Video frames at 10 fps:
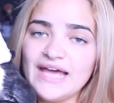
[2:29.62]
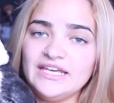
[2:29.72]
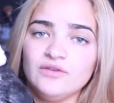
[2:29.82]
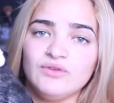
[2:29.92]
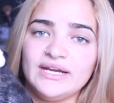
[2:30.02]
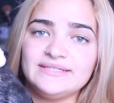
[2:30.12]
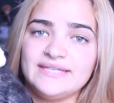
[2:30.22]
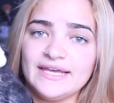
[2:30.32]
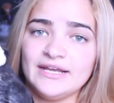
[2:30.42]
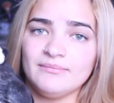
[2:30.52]
Like, he
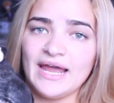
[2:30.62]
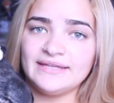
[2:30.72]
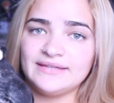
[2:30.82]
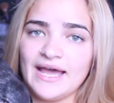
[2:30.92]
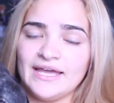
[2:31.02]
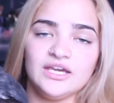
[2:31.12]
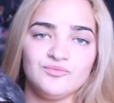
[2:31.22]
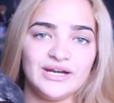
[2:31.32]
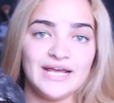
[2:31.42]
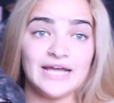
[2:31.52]
really did him like that. He
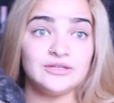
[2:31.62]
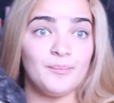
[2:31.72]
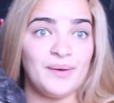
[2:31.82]
really had the